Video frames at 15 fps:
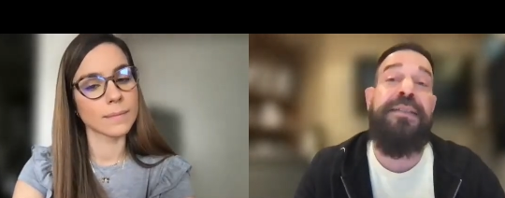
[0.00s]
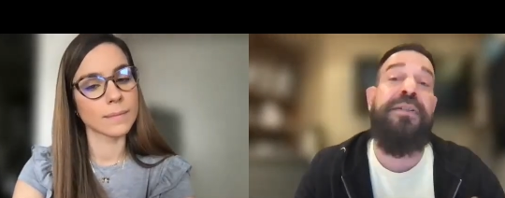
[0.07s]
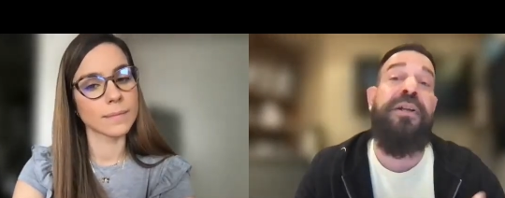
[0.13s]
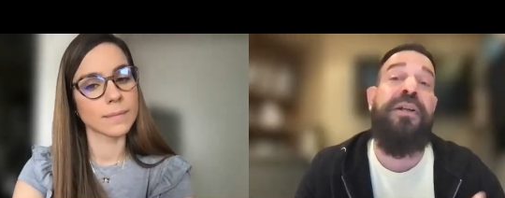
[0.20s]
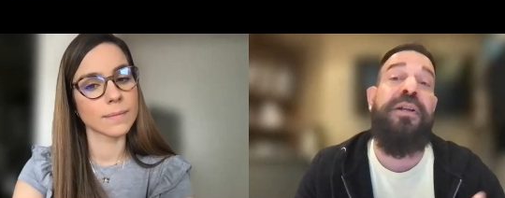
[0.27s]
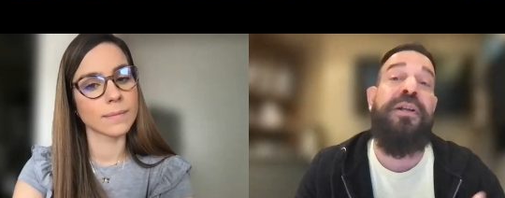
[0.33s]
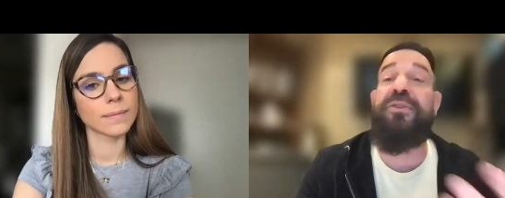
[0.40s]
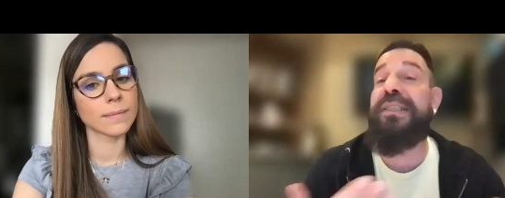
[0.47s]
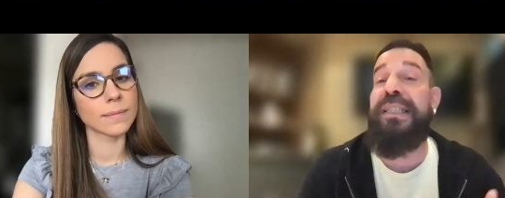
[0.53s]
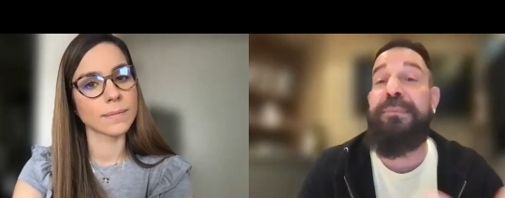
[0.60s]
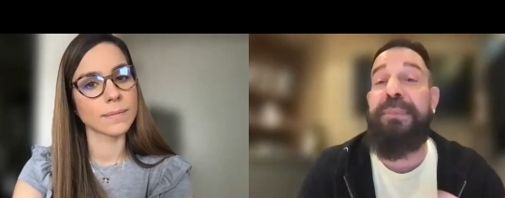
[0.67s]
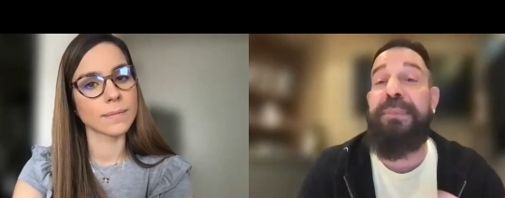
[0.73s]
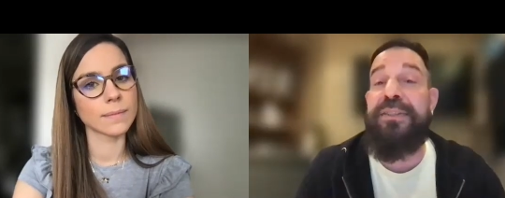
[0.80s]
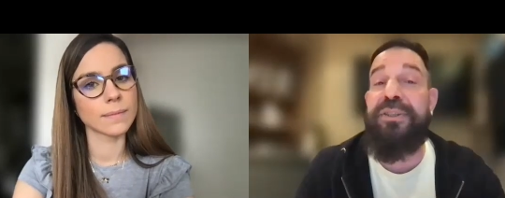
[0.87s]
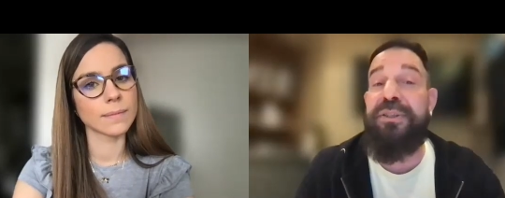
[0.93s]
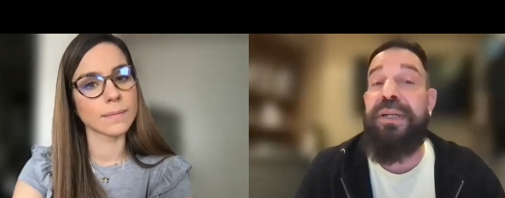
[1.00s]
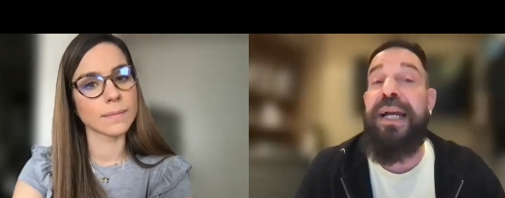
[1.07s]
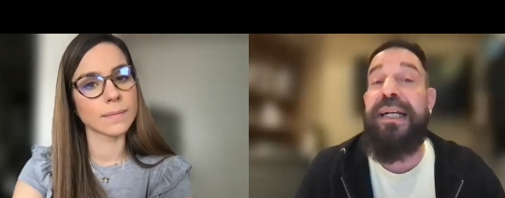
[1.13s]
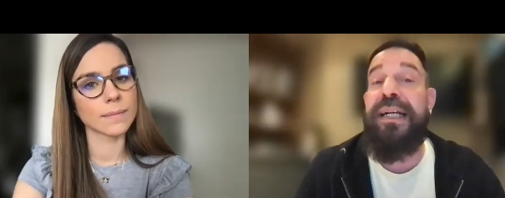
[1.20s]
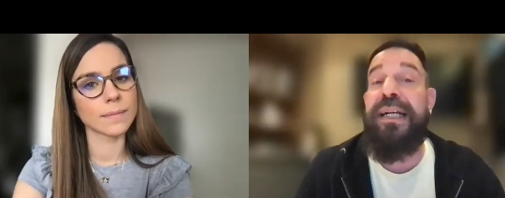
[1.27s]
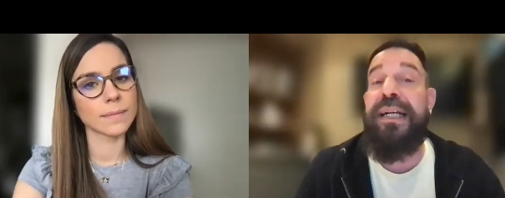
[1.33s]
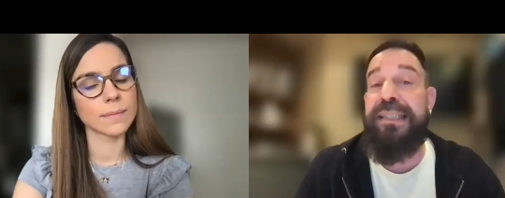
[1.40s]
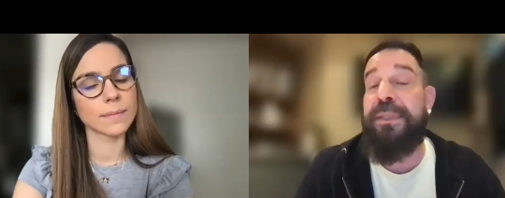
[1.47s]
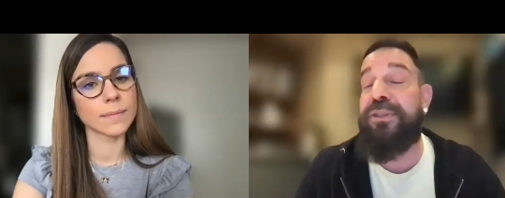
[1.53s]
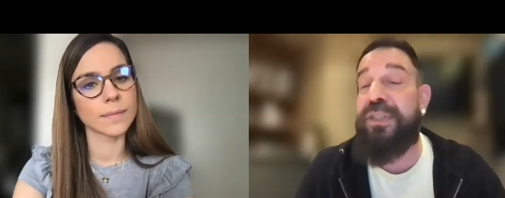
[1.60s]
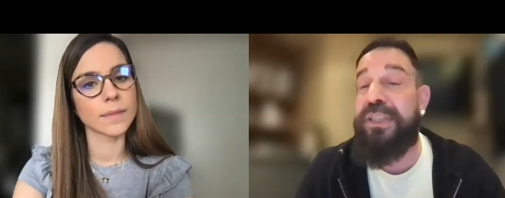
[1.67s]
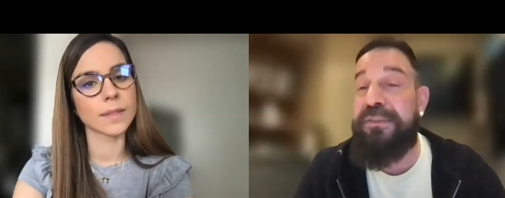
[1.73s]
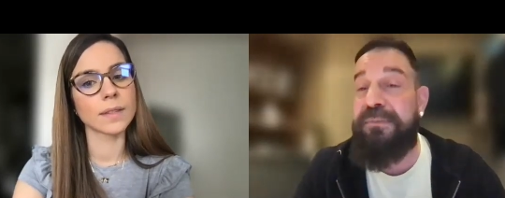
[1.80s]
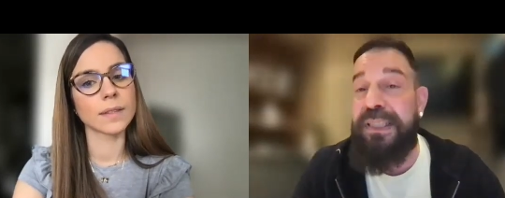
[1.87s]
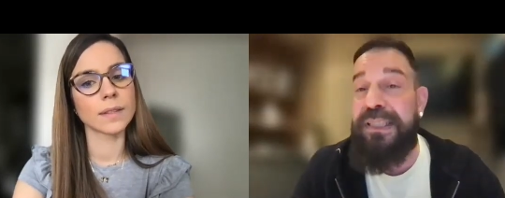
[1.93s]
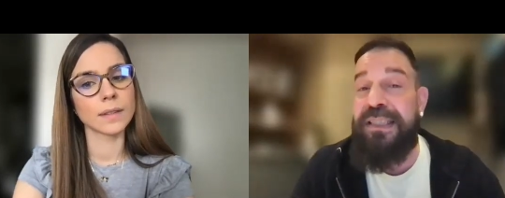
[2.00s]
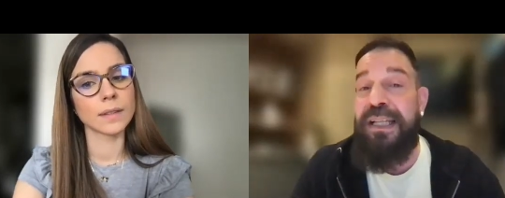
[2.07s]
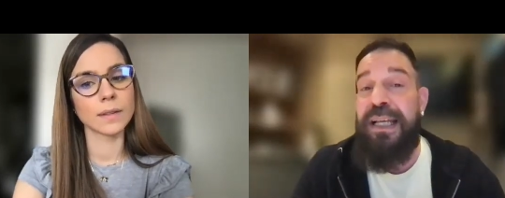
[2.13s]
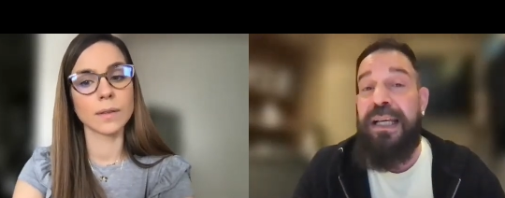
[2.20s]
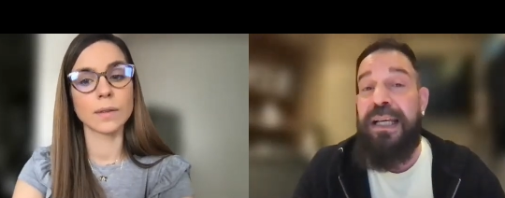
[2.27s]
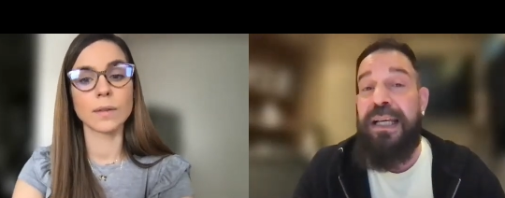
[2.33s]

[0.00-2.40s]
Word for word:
Speaker 1: not just limited to your academic achievements,